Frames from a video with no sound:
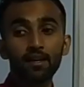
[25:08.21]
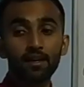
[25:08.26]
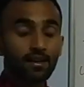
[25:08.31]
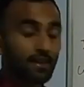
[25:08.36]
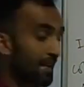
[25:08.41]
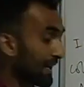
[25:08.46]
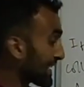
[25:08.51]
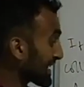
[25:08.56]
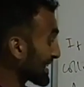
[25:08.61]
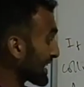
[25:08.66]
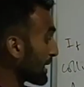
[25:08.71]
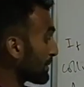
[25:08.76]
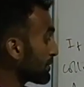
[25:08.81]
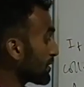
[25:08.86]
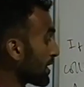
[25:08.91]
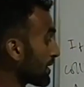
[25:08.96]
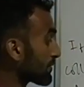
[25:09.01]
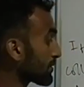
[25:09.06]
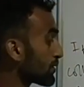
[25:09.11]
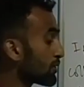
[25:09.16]
That time
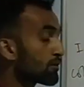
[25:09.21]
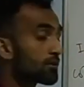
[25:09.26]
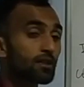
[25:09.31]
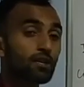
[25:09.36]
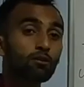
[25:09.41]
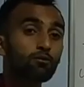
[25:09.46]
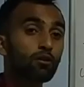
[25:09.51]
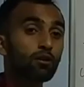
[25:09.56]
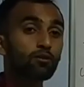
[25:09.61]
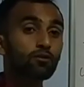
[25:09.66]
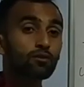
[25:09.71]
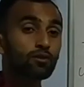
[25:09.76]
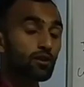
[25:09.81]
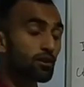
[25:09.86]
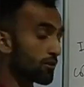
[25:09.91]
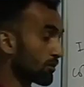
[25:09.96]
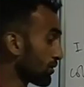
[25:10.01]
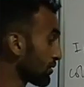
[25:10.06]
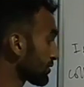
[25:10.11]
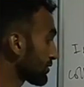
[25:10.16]
you have to use equal to
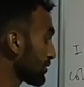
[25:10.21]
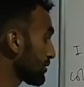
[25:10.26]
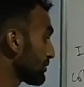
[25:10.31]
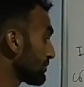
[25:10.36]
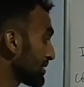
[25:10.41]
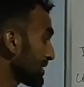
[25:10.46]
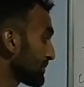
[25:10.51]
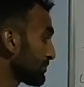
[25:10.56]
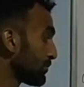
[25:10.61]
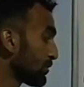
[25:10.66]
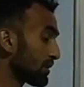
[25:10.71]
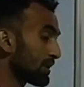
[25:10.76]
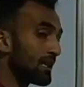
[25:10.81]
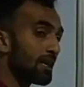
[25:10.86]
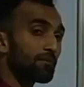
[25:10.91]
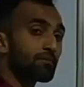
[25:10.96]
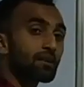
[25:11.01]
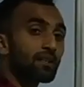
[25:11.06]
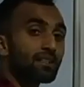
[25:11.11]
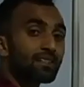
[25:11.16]
0 also. You need both
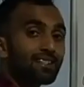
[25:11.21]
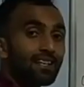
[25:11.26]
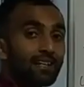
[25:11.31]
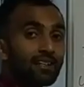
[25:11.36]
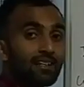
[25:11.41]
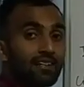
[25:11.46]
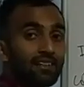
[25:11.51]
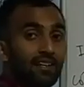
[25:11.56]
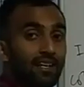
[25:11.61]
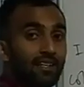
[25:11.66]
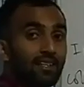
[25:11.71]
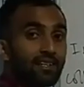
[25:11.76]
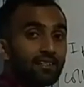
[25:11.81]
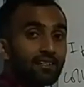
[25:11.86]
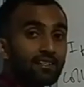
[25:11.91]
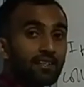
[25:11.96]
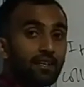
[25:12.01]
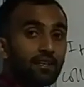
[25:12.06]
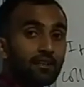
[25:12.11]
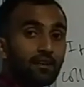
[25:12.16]
left hand side and right hand
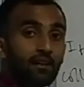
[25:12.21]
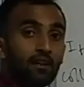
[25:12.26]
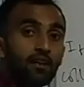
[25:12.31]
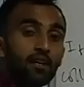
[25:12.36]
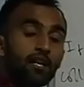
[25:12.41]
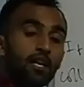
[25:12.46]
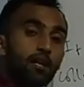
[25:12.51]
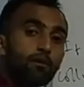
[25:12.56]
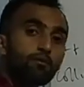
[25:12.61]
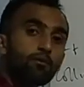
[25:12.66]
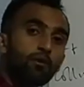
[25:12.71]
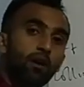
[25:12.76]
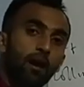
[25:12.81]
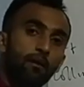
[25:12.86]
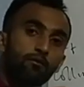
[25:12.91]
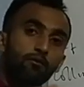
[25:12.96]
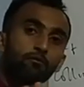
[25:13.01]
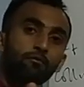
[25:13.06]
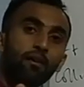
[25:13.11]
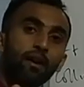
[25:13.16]
side. If you
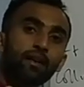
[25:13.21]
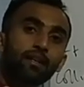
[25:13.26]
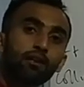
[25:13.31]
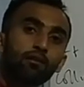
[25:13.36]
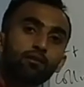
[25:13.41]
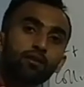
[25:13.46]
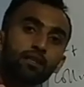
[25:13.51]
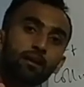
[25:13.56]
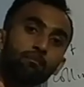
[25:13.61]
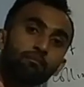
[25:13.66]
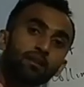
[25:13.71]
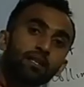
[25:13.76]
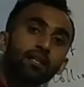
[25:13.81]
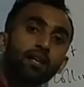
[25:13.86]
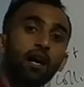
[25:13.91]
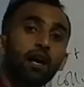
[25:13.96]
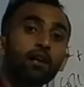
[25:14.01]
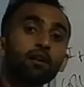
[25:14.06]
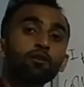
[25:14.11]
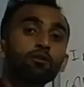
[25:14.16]
have to find out
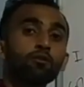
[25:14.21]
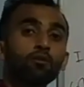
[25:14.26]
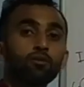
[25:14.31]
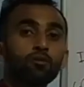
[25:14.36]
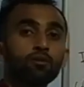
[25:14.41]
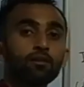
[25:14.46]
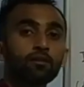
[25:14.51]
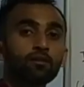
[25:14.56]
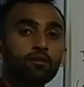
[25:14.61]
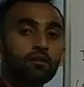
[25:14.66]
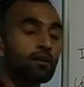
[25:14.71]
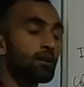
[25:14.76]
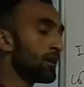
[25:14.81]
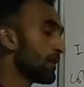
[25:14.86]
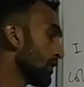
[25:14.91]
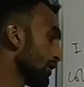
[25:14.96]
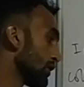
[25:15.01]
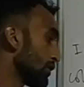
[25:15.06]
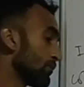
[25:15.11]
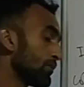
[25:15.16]
something unknown,
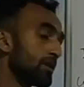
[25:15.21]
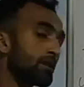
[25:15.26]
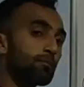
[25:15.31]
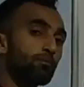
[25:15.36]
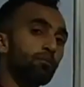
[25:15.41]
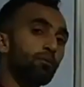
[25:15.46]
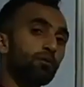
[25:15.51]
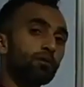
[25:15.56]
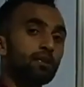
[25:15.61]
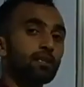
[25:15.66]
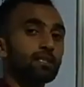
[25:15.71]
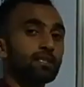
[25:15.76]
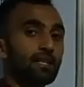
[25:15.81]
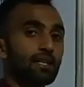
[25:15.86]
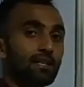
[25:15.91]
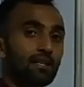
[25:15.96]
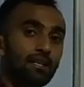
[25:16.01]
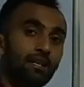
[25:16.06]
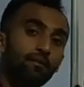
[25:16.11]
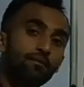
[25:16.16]
you need both the
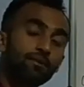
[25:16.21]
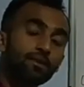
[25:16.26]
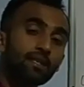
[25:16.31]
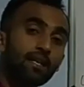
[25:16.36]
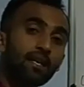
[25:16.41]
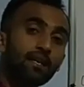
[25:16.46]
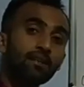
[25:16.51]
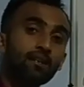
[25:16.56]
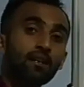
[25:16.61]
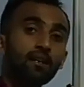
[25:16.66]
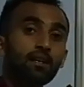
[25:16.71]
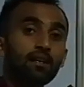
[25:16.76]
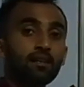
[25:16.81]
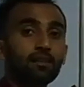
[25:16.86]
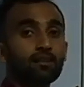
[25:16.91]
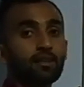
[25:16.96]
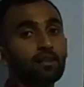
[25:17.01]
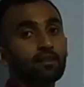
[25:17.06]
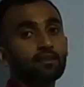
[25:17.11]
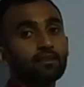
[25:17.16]
side. Left side,
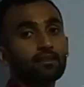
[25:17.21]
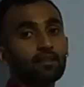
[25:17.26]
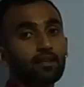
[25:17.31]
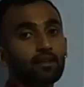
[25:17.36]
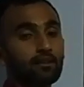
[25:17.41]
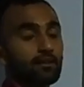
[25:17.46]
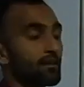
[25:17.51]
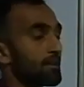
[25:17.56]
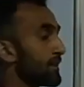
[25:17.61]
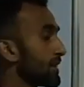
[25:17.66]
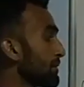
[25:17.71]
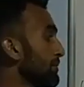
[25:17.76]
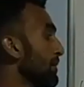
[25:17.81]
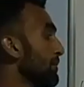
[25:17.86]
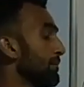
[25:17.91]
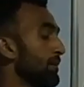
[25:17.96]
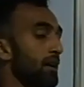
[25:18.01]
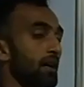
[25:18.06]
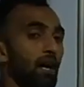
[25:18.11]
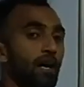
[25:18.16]
right side.
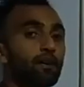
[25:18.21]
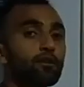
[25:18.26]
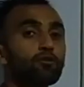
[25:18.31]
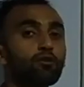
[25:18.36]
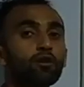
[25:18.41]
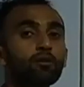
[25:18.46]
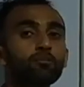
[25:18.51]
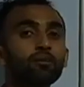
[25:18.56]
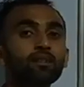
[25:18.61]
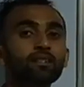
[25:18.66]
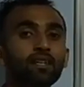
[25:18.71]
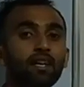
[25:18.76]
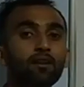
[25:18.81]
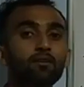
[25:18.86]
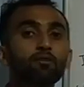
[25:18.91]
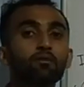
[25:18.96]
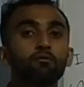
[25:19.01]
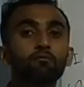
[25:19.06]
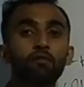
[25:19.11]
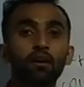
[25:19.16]
Remember, unknown means
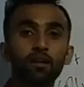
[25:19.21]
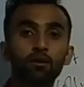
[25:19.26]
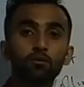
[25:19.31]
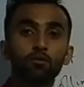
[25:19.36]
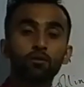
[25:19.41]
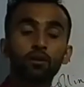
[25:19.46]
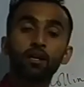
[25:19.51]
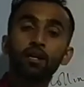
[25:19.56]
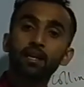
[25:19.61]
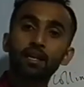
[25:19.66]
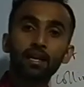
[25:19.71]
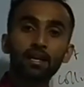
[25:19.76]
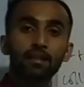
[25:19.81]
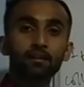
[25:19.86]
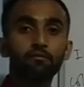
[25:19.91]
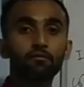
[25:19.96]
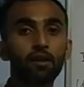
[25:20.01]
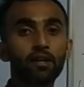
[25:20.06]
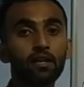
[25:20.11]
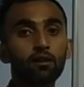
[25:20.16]
unknown value.
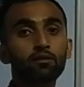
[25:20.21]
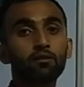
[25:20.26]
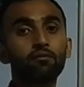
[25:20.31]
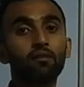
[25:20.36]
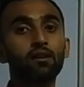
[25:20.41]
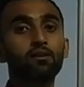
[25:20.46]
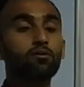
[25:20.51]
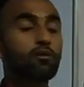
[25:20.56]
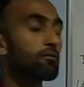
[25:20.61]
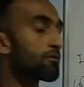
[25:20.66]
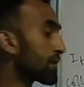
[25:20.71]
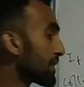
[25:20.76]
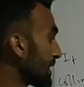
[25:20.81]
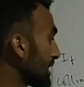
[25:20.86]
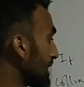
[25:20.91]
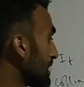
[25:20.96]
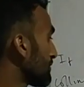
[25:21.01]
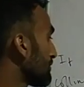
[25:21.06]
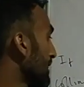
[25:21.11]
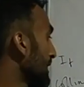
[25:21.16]
Like find out the value of
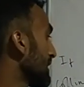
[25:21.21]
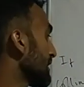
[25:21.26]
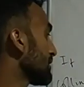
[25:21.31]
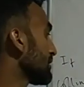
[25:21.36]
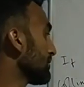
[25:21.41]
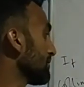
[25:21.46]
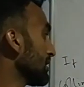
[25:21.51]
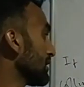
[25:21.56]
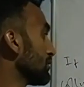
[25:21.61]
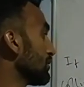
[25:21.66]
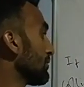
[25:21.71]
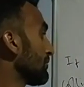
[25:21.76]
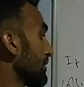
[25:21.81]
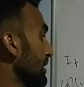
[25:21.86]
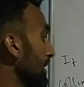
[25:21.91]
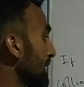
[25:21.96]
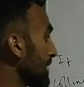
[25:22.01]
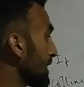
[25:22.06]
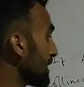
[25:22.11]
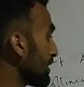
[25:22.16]
k, find out the value of
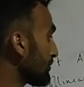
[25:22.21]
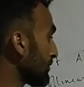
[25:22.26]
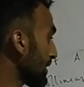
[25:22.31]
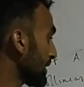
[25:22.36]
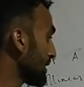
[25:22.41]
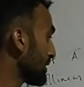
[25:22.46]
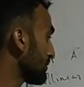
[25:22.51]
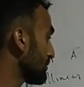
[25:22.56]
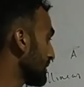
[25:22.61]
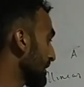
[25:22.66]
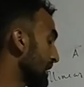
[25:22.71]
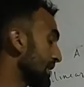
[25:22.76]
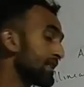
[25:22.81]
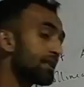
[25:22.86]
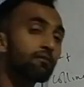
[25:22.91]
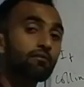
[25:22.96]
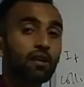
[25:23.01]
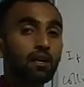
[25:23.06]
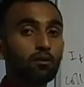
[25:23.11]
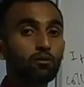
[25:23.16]
a, find out any
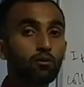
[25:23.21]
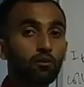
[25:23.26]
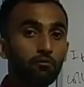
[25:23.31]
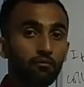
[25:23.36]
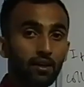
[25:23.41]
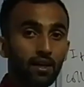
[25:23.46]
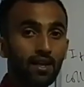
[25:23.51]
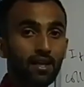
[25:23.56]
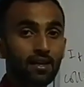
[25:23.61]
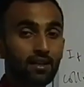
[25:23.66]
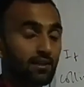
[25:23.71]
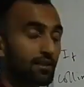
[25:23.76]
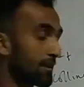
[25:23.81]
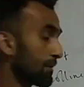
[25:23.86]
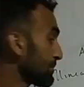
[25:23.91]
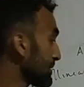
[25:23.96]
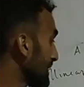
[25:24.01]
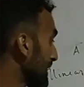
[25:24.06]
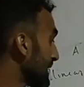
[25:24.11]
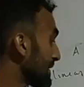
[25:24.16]
value of x,
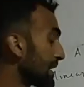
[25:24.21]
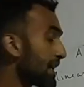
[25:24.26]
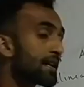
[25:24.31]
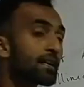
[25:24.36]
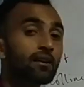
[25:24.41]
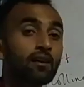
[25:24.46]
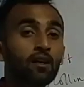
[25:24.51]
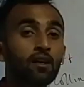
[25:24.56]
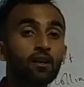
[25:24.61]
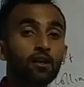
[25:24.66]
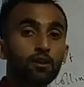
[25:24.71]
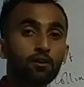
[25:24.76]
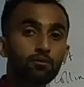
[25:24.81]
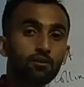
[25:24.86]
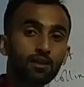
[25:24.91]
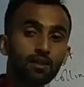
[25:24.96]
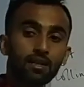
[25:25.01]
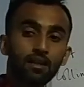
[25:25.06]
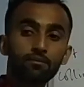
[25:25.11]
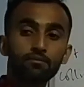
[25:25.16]
something like that. You
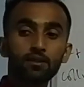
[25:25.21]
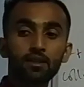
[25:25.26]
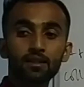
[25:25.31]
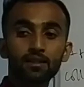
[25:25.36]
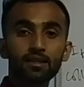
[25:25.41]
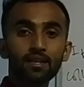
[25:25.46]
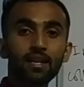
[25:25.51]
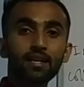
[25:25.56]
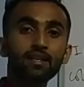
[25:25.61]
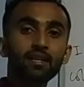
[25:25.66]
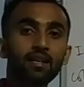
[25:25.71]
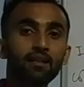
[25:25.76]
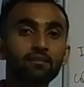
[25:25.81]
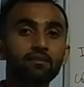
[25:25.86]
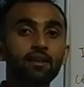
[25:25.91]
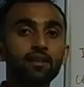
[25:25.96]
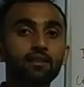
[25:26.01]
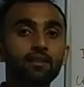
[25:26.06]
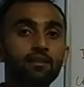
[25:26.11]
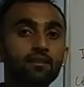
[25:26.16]
need left hand side and
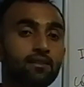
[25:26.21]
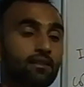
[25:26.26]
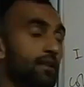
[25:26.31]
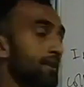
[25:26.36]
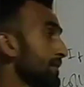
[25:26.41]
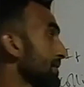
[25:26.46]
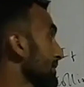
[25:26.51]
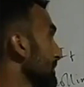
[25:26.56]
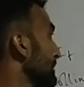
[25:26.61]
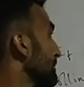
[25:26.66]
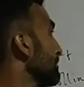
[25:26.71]
right hand side.